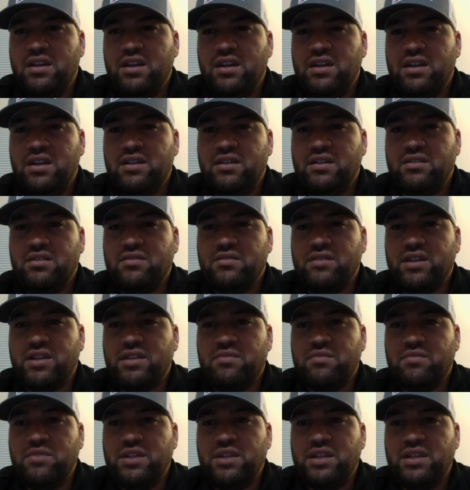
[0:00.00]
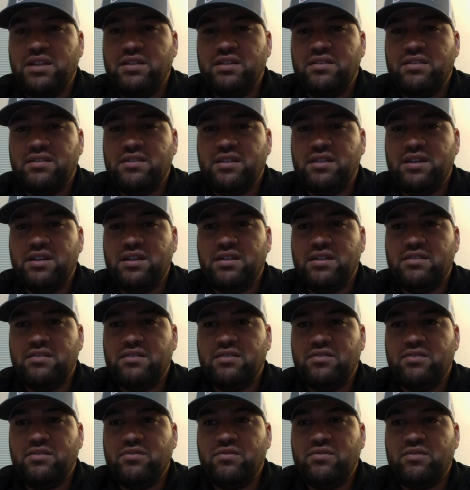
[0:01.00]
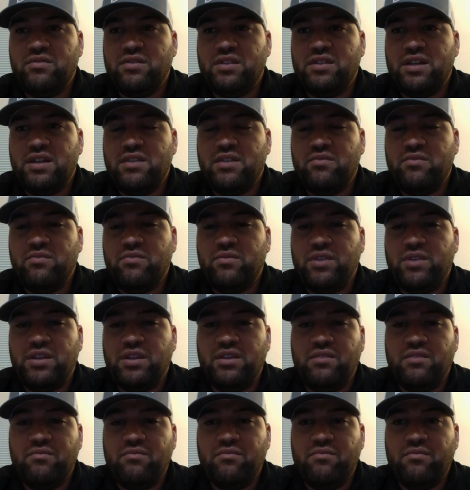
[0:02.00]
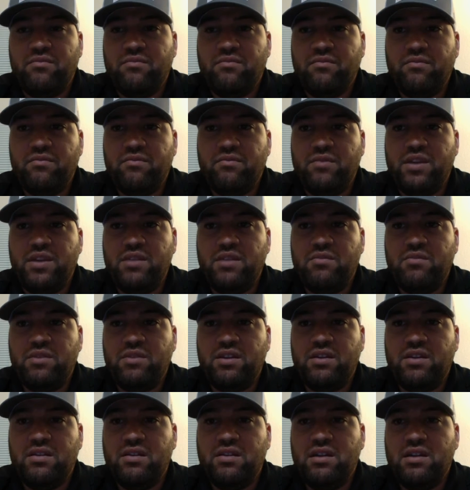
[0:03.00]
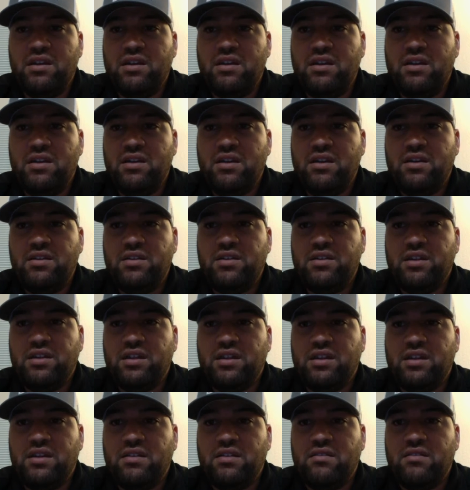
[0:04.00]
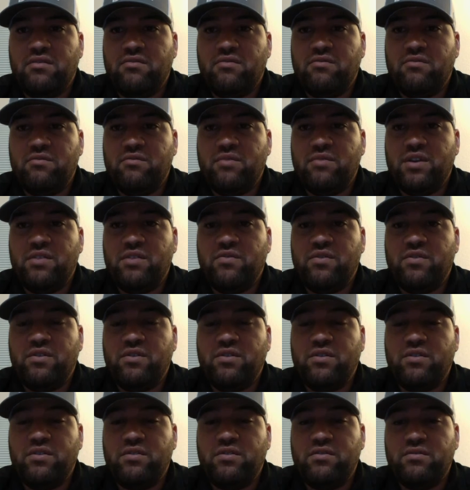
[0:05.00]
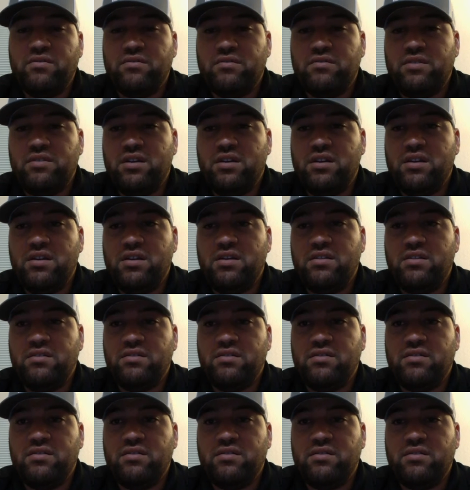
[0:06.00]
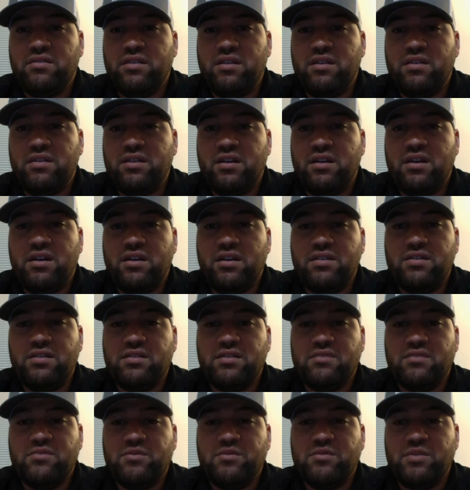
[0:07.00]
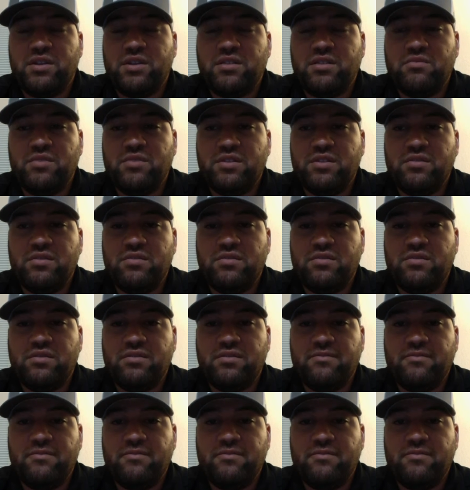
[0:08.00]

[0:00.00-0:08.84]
initial IEPs and students that we may be thinking might fall under the autism spectrum disorder.